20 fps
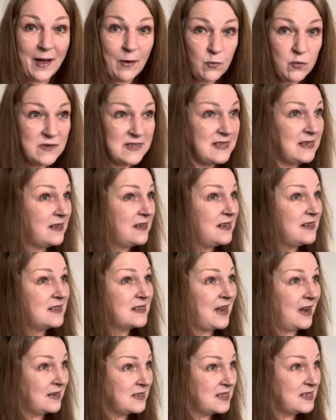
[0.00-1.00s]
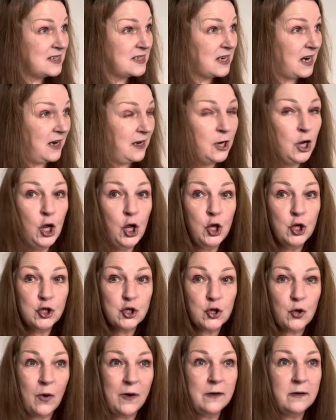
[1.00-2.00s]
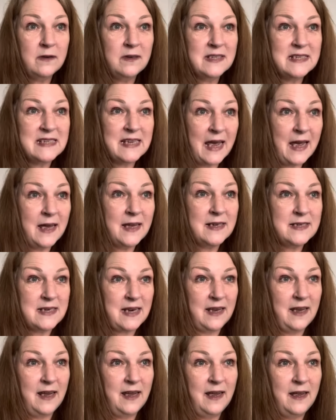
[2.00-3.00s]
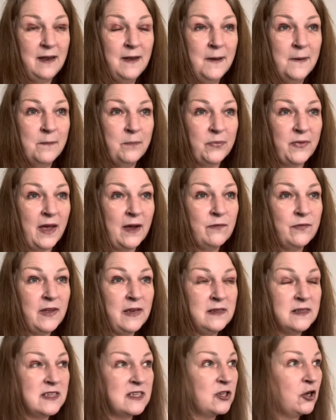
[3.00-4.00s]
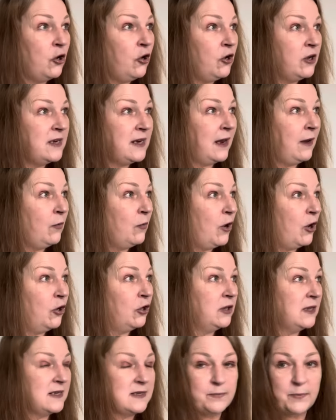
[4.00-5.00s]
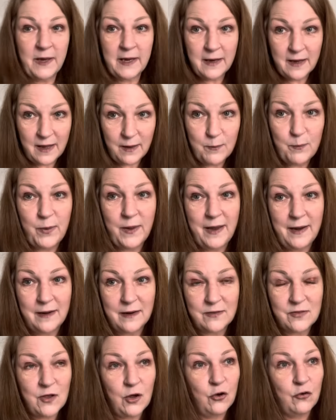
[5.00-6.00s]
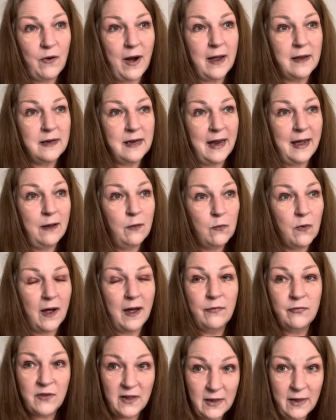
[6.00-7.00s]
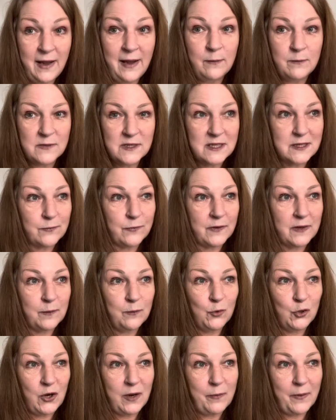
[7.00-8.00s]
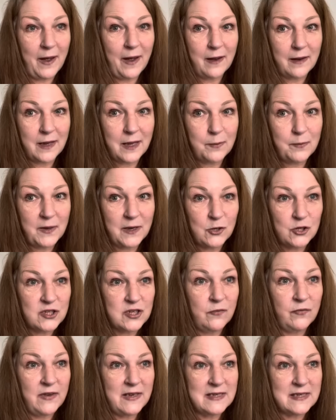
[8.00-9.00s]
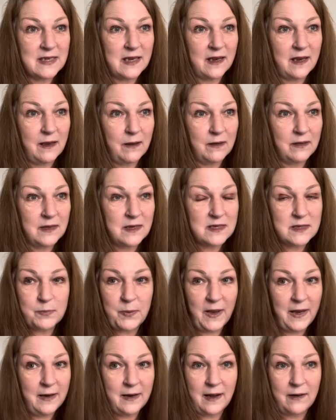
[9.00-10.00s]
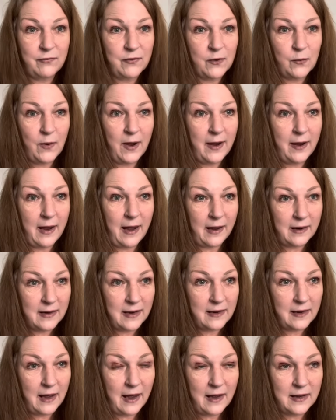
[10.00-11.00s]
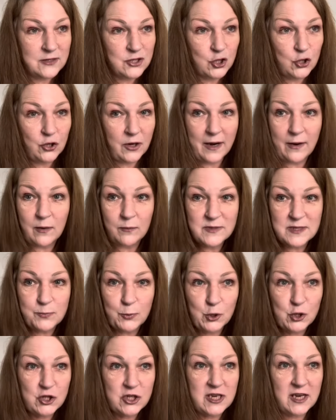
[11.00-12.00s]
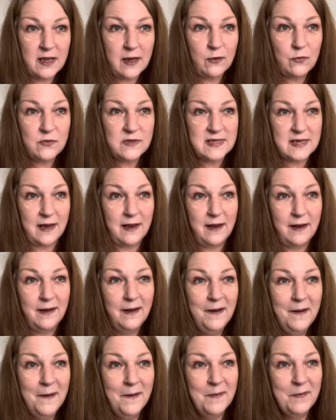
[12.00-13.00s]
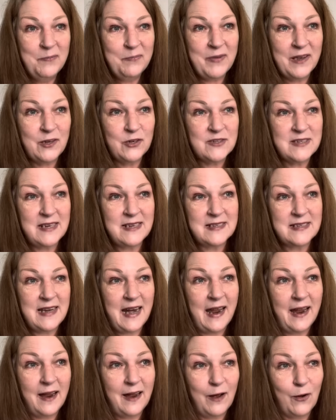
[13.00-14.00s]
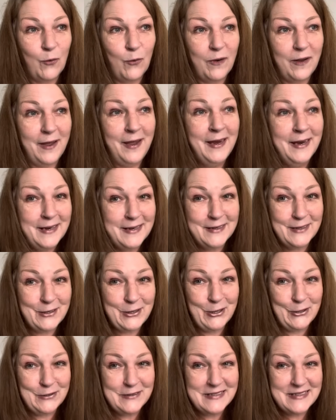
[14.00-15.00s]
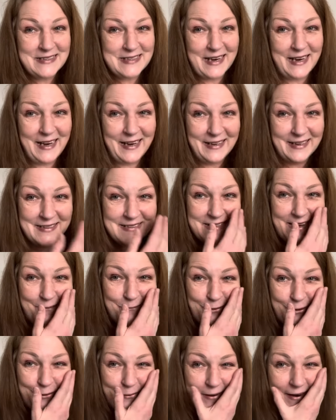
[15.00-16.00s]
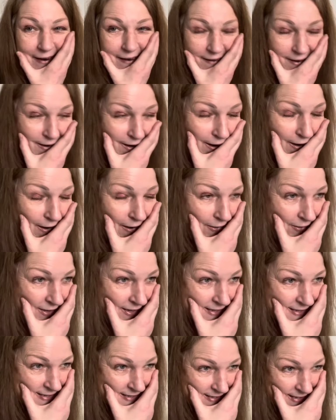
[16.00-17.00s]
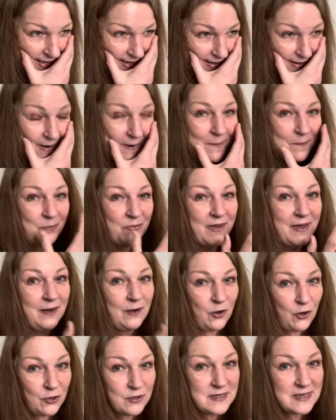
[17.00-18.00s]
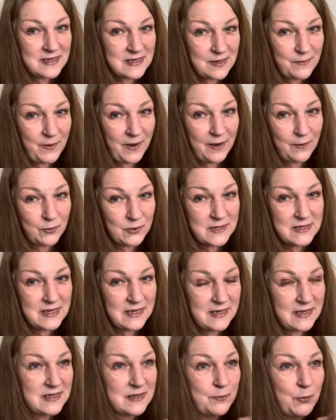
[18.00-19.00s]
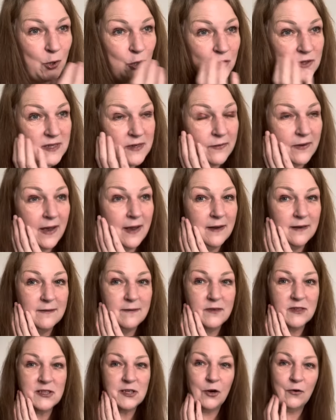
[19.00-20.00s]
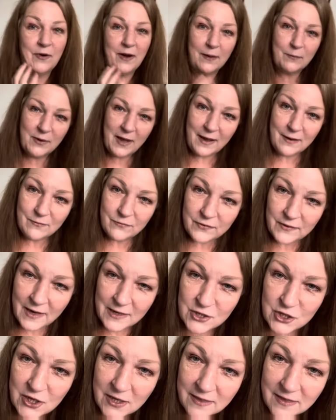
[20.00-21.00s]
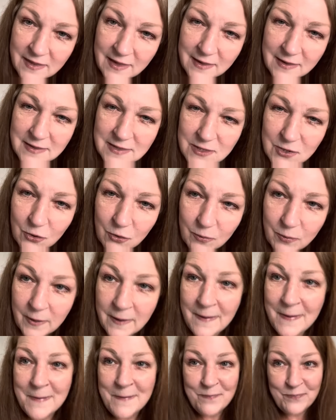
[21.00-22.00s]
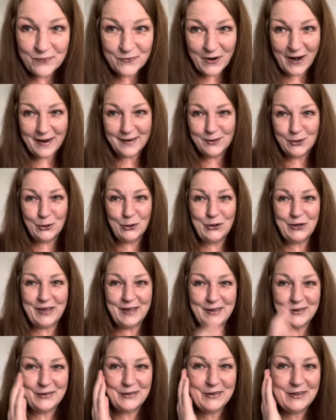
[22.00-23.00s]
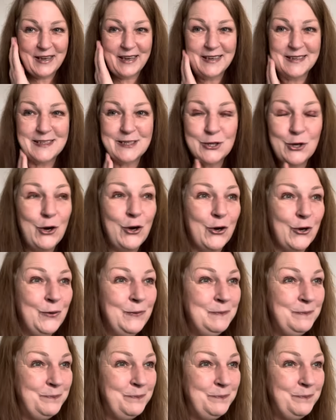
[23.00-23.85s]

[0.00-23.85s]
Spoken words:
was the disaster. So on Saturday, having sorted out all this blinking paint, I thought, right, now I've claimed for the money back, because obviously there's paint everywhere, and I don't know how I'm supposed to use it, because it's now in containers everywhere, honestly, in order to be able to dispose of it. Sorry, I'm getting flashing things up. Right, okie dokie. So